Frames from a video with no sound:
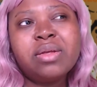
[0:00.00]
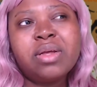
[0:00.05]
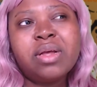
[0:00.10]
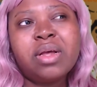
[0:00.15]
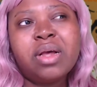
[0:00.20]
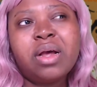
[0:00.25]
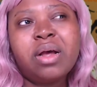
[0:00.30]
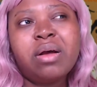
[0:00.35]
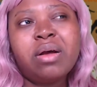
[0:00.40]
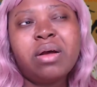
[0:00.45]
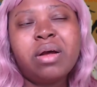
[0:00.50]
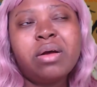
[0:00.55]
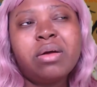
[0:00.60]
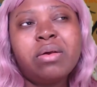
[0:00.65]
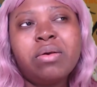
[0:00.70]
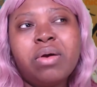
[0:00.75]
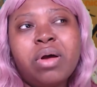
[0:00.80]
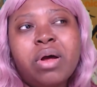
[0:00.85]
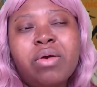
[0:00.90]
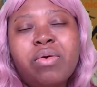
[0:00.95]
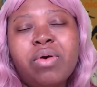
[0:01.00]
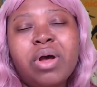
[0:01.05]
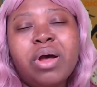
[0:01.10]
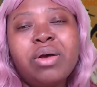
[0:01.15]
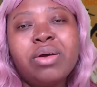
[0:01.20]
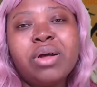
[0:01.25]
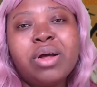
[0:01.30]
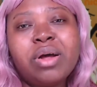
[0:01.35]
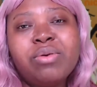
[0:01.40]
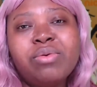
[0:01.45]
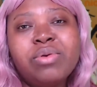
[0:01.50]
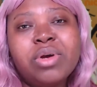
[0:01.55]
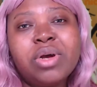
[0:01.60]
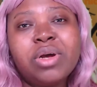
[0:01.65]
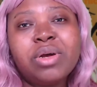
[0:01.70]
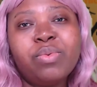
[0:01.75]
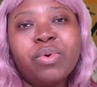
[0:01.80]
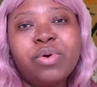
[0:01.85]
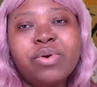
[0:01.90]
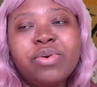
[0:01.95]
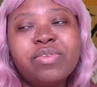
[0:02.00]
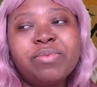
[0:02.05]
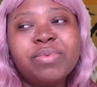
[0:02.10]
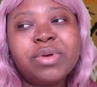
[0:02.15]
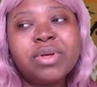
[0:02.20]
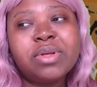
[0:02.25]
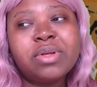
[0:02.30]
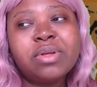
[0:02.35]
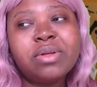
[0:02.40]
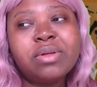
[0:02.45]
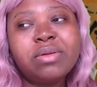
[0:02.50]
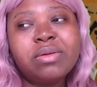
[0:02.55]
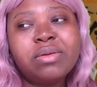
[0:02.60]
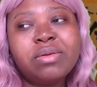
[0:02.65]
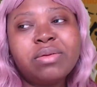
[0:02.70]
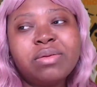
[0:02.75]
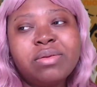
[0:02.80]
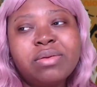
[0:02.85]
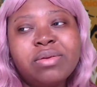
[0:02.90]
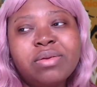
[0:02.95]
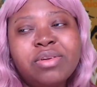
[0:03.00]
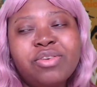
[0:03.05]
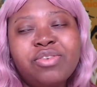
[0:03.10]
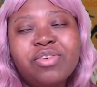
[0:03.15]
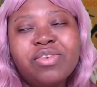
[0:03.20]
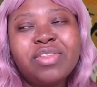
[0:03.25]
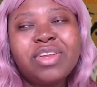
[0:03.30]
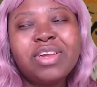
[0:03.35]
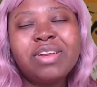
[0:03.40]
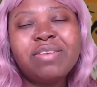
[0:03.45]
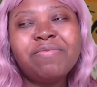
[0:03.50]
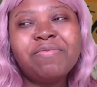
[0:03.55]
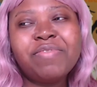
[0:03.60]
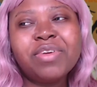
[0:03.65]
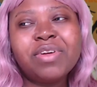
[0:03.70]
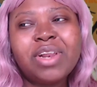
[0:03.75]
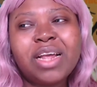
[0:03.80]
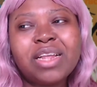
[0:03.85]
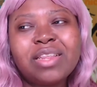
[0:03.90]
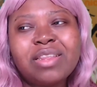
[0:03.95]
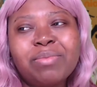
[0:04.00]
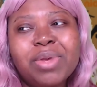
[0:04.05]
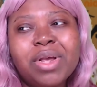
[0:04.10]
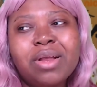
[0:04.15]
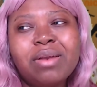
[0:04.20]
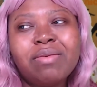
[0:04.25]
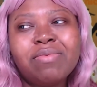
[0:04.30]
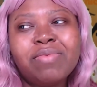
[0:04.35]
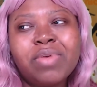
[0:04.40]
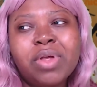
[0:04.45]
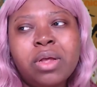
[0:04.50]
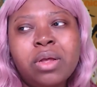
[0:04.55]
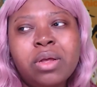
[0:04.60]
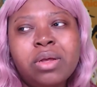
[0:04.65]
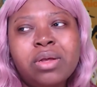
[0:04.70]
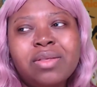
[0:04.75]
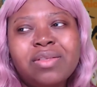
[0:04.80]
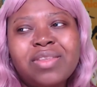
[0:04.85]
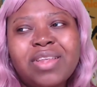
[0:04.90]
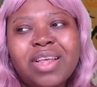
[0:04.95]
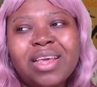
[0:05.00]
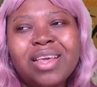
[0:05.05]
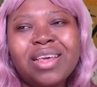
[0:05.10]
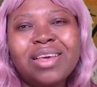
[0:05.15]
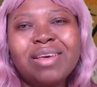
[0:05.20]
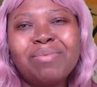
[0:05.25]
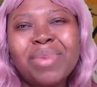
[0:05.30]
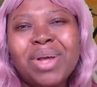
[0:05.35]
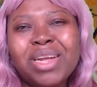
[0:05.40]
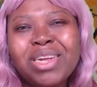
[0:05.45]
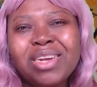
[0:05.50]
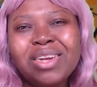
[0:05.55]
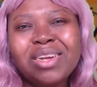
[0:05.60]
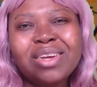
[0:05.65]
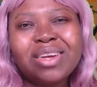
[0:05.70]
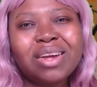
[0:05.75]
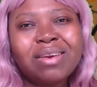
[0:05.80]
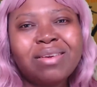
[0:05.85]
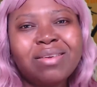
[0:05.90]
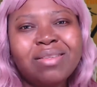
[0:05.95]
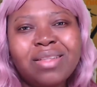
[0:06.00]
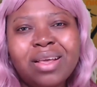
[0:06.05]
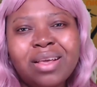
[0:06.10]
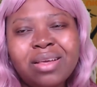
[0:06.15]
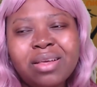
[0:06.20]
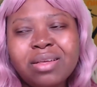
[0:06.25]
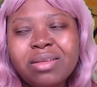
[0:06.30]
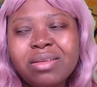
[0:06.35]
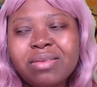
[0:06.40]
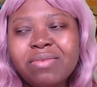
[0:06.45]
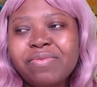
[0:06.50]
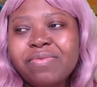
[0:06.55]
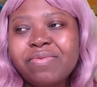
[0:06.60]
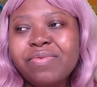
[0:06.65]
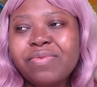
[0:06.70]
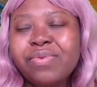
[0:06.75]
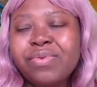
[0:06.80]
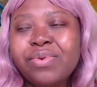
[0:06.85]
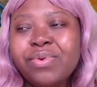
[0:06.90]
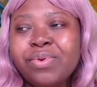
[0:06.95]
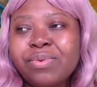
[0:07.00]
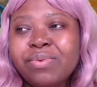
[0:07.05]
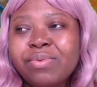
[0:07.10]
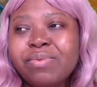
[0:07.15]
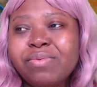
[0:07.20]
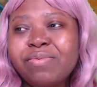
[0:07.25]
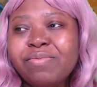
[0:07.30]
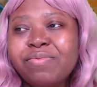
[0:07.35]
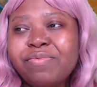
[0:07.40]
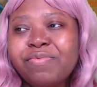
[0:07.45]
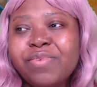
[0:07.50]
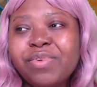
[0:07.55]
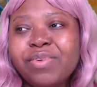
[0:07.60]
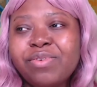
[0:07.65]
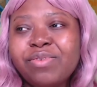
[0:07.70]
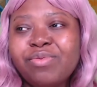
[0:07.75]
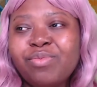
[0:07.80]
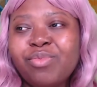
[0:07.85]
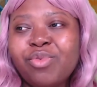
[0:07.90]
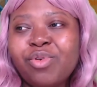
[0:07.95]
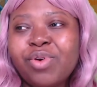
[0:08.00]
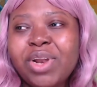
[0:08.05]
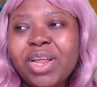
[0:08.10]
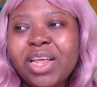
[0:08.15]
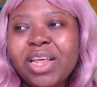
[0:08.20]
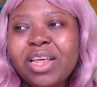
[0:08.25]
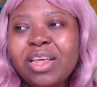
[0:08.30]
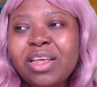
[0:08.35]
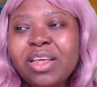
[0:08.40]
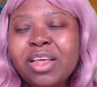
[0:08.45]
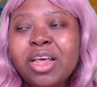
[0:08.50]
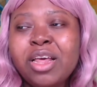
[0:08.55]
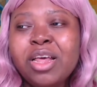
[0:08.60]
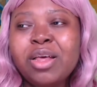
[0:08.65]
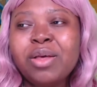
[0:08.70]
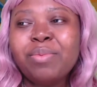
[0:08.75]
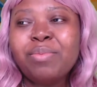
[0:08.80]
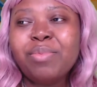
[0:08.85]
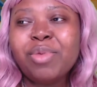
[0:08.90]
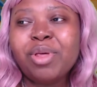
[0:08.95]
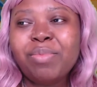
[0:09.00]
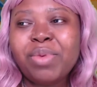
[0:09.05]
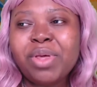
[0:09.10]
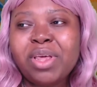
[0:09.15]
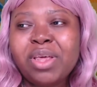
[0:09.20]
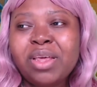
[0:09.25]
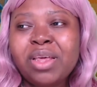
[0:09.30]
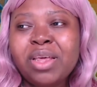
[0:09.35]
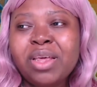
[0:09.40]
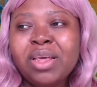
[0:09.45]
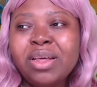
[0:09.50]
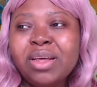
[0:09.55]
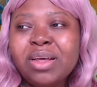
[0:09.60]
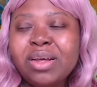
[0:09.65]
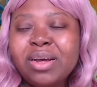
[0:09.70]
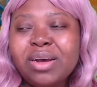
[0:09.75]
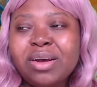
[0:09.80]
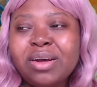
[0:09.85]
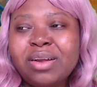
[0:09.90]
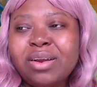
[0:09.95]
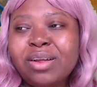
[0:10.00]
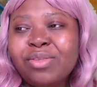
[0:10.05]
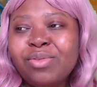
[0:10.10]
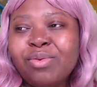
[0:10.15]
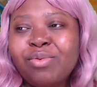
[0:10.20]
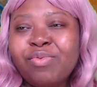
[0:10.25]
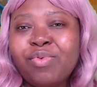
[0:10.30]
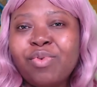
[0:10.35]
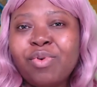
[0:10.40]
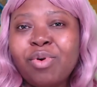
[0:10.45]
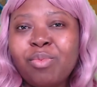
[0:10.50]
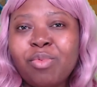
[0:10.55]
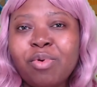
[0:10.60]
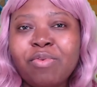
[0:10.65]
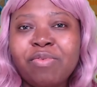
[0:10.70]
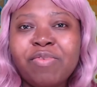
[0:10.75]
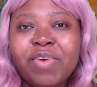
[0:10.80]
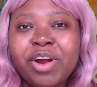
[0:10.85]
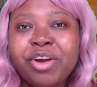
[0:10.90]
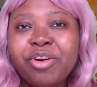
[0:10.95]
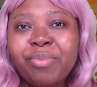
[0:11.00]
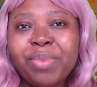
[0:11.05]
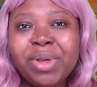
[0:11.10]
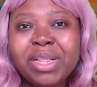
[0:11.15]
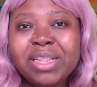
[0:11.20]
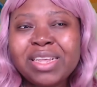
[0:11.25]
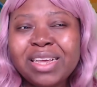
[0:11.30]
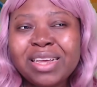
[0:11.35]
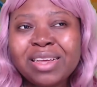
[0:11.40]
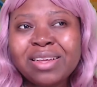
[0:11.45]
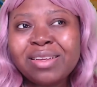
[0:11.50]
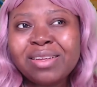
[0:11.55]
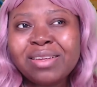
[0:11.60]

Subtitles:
I don't know how it works, but it just didn't feel like some kind of psychic magic kind of thing. You know, it feels more like maybe another form of firebending,